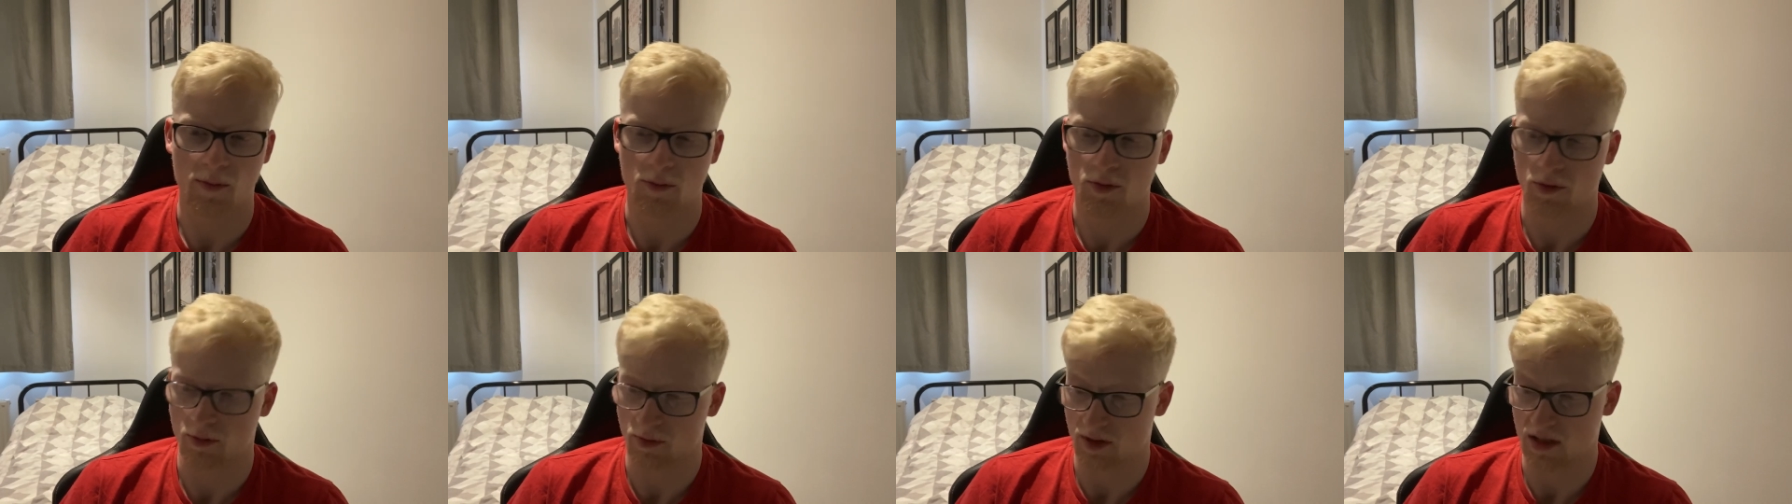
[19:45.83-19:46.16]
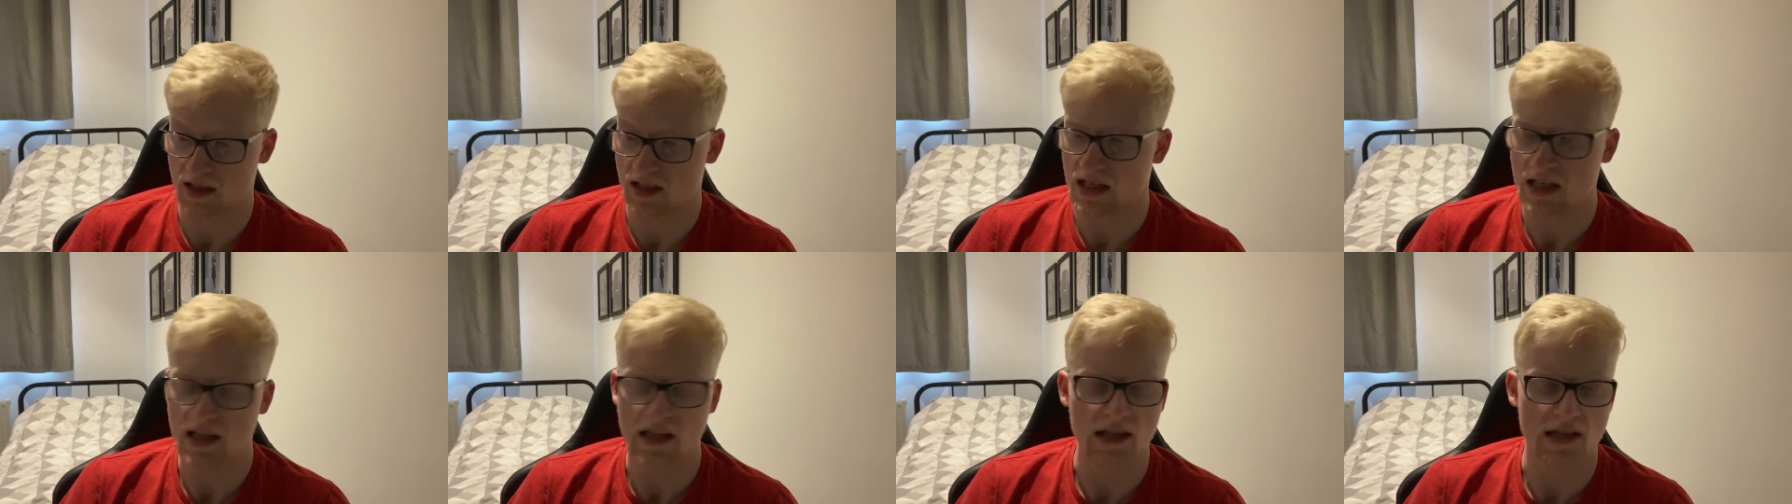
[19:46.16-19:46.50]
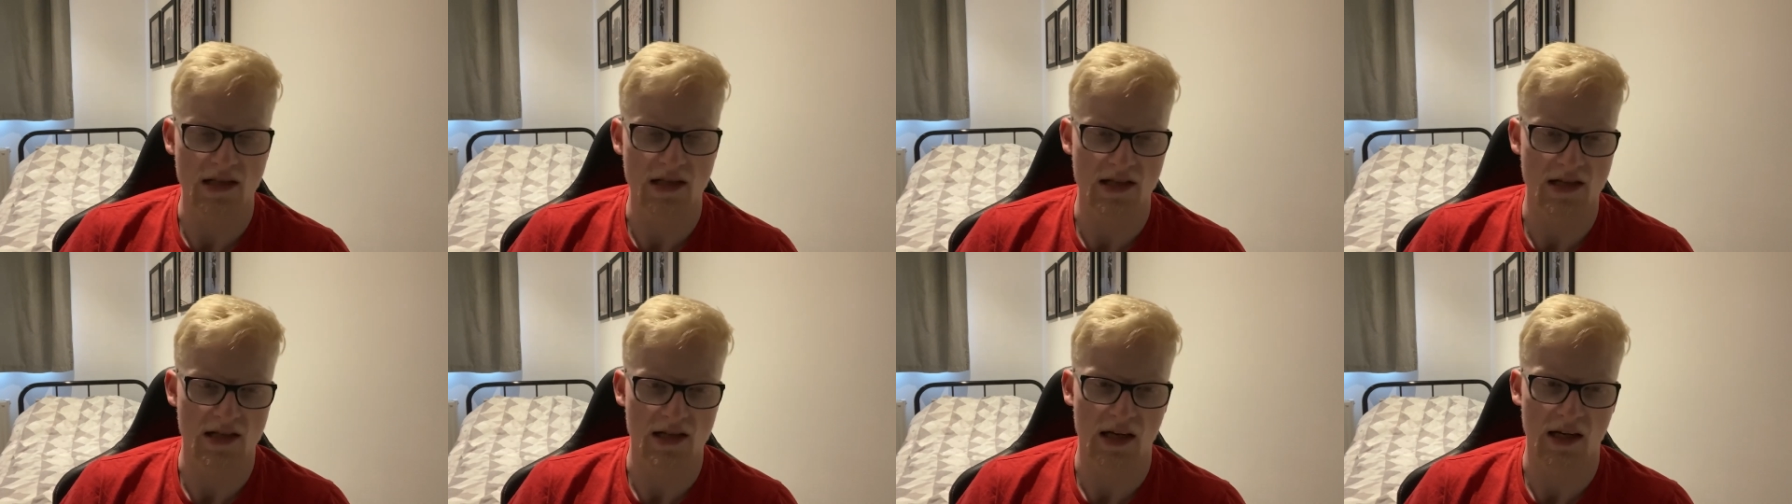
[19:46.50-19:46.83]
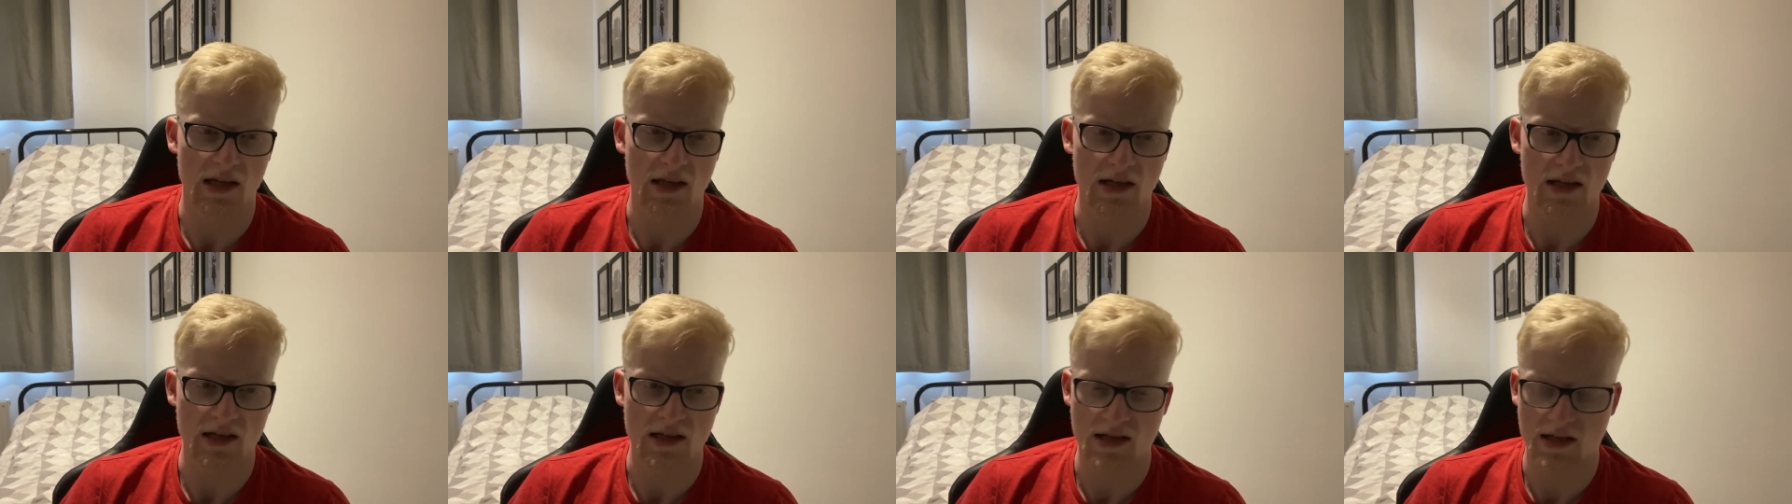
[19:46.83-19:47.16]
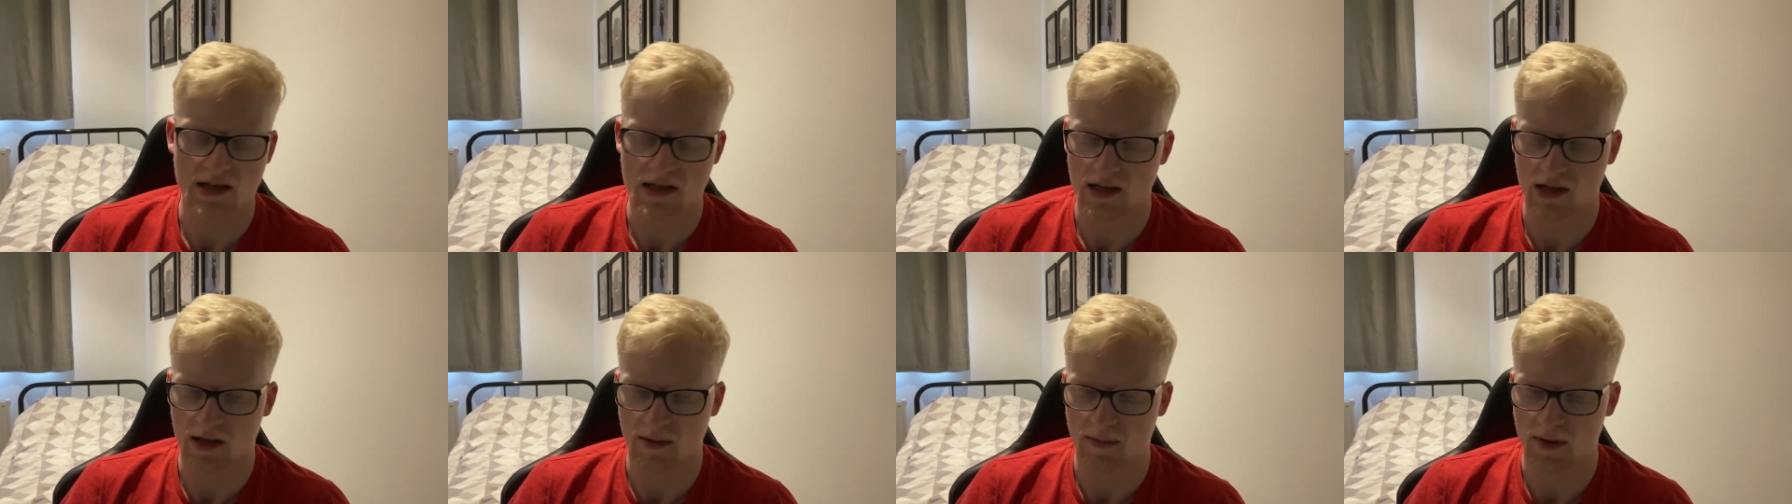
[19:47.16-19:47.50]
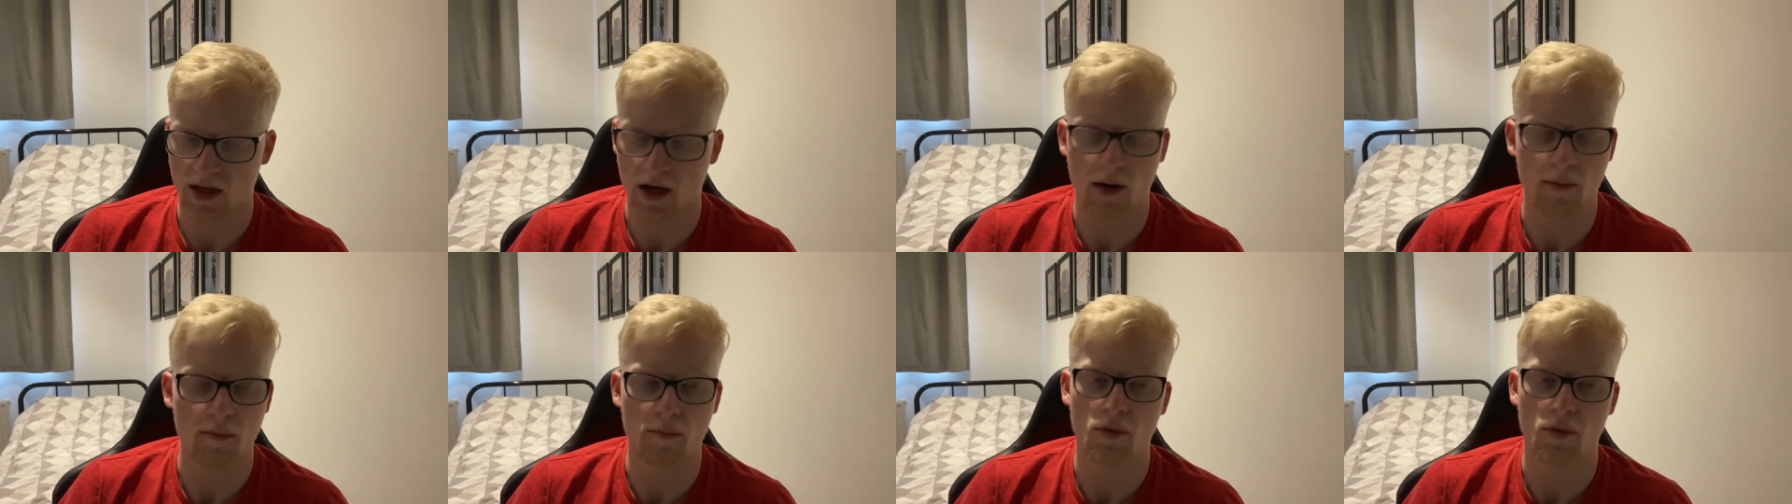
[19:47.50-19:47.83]
and probably needed to say this and
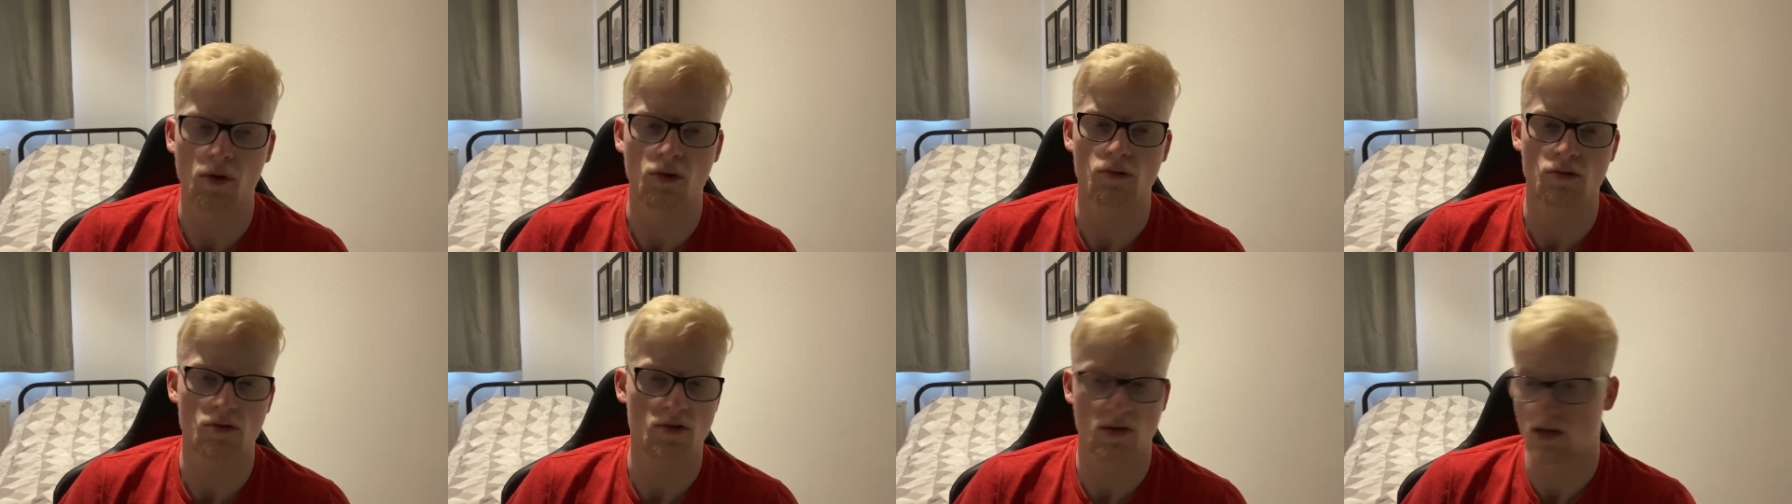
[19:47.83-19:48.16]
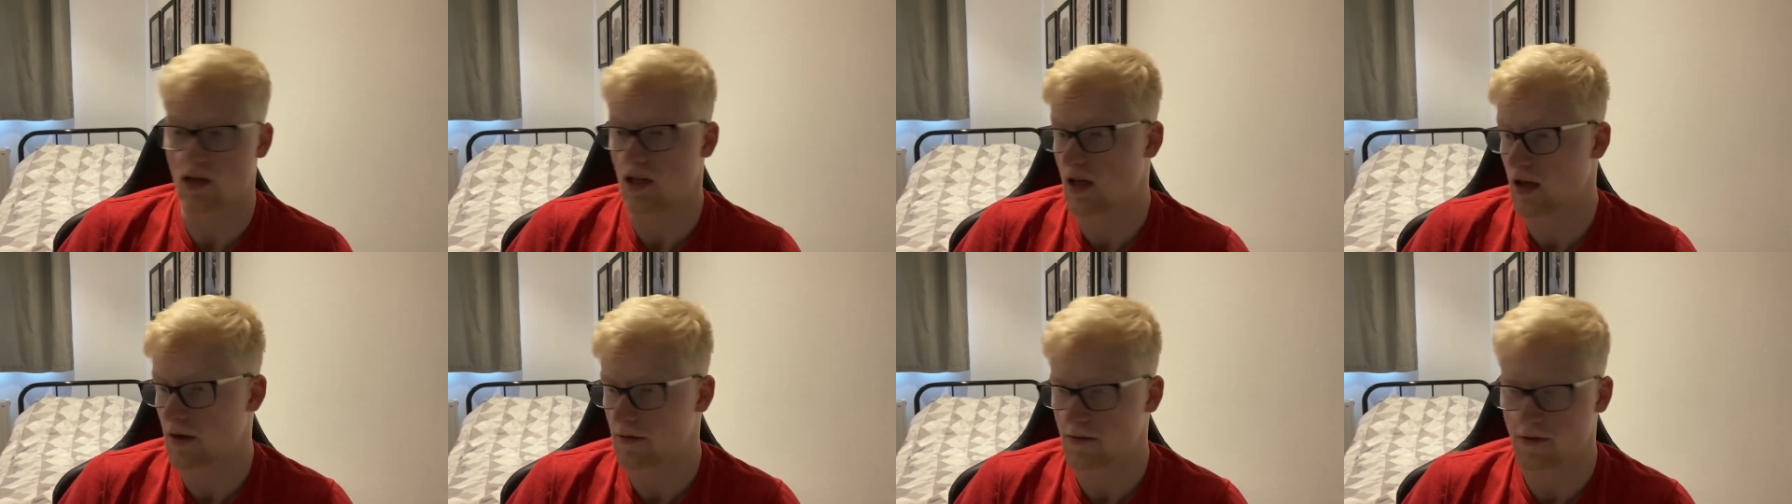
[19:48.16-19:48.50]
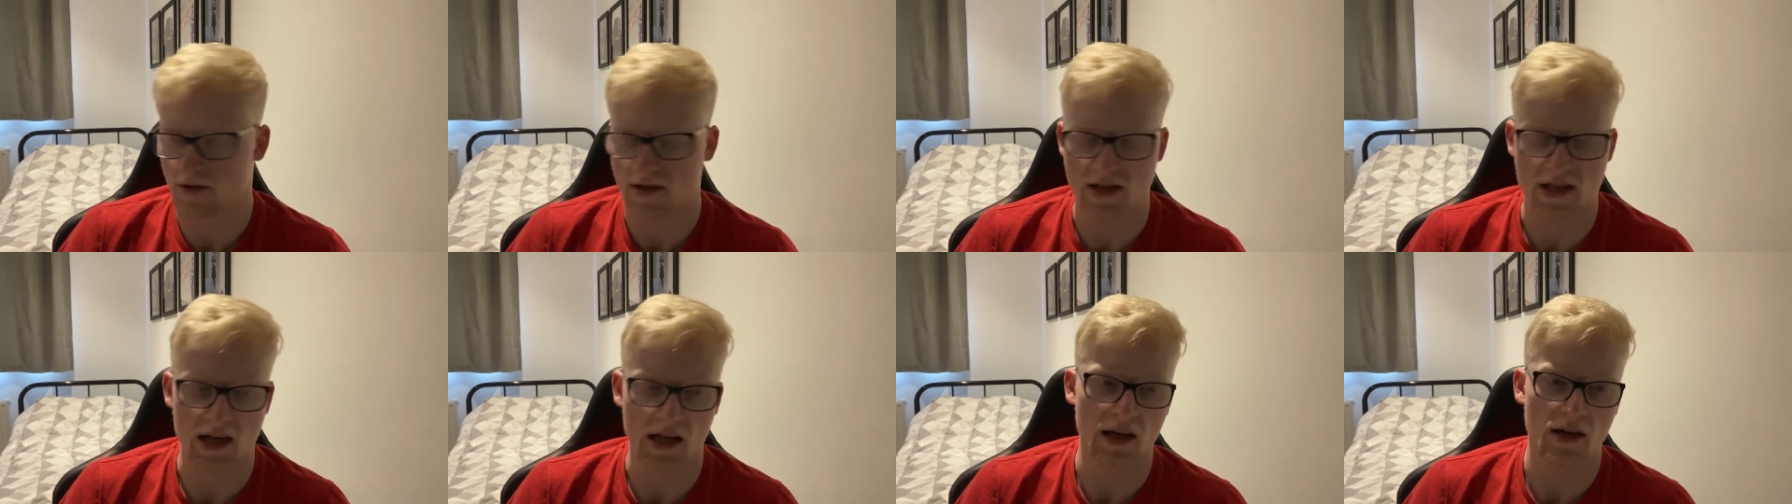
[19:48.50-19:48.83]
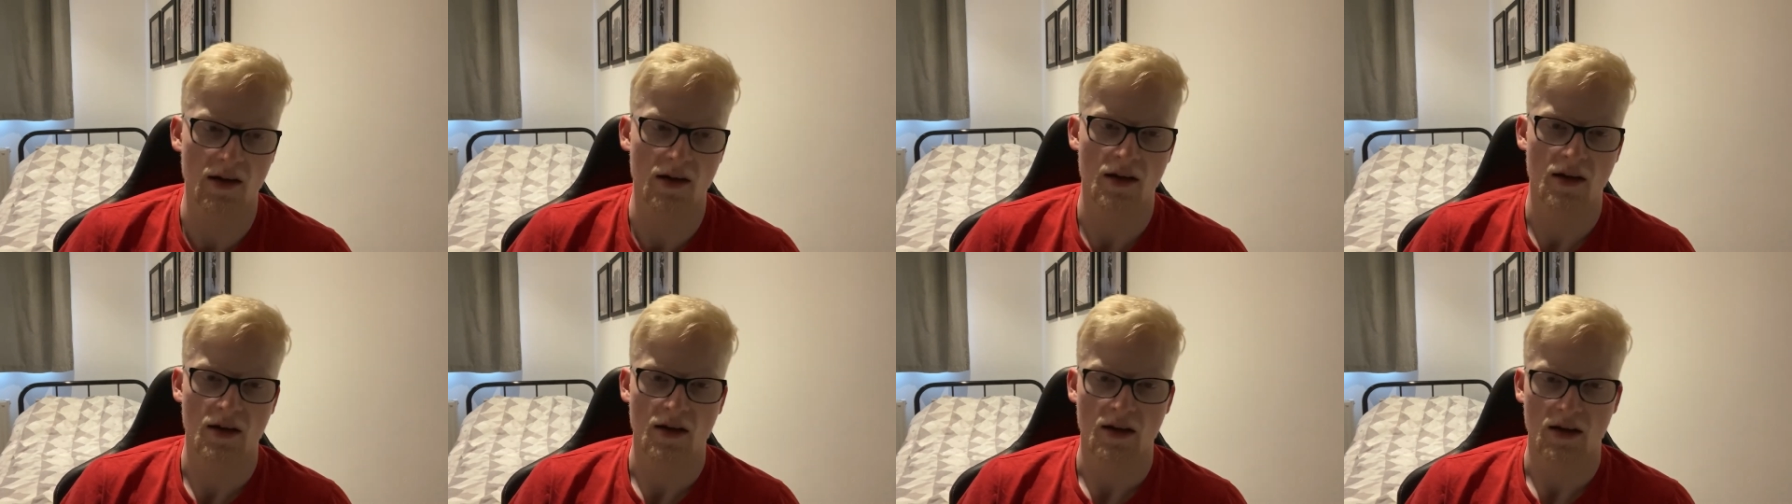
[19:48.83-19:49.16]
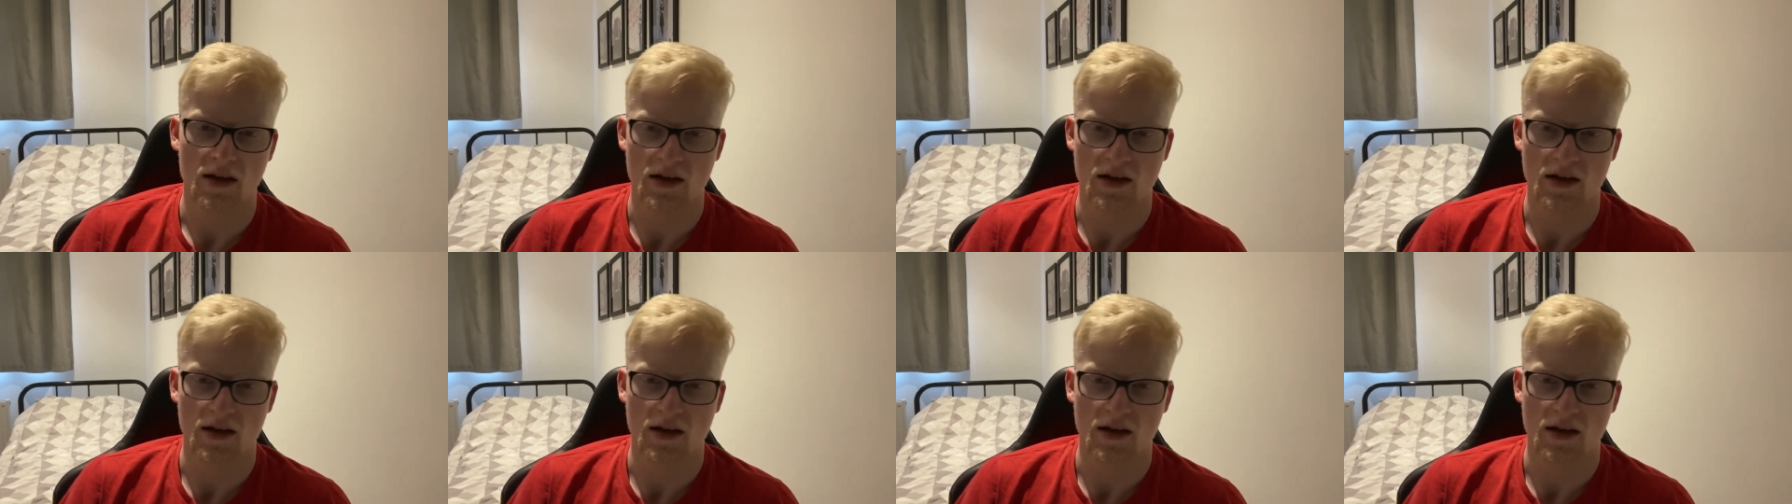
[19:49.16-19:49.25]
be humbled enough to say it,